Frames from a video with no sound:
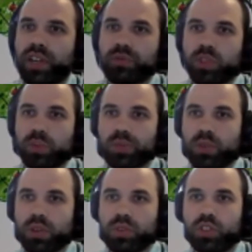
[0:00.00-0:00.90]
from
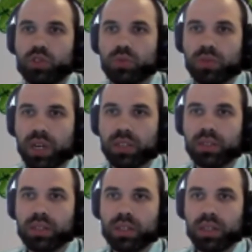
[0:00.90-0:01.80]
Explorer, which should run
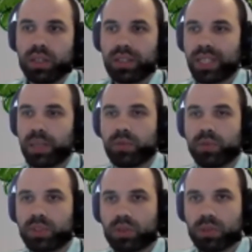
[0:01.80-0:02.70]
something
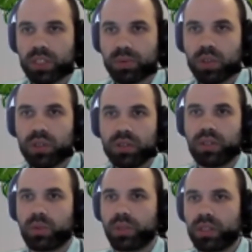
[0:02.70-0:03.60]
from Explorer.
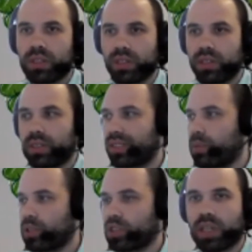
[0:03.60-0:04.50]
Now the
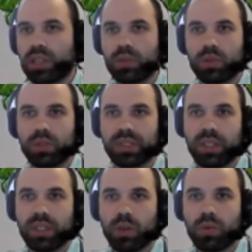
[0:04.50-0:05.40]
sample shellcode you'll see
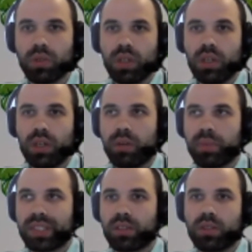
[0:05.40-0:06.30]
now,
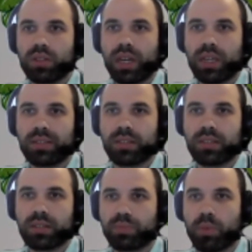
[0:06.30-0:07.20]
basically all it does
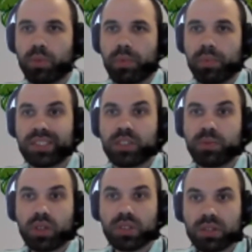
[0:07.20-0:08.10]
is pop up a message
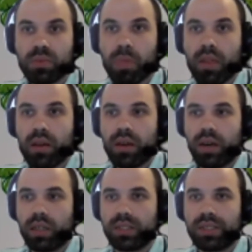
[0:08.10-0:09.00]
box.
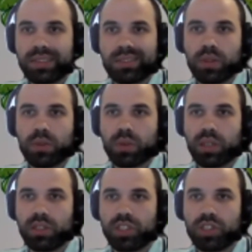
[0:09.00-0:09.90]
Just so that you
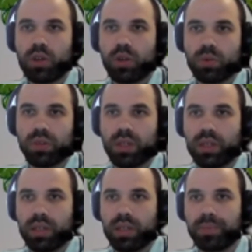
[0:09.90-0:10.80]
can show
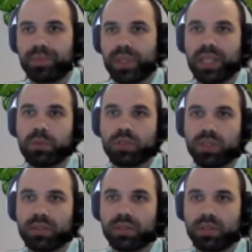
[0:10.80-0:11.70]
and
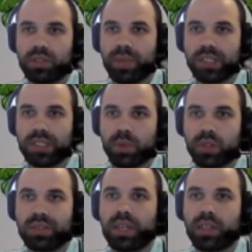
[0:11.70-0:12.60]
demonstrate that this message
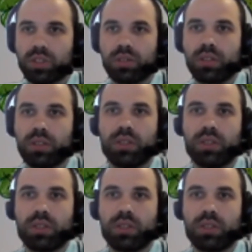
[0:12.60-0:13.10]
box is actually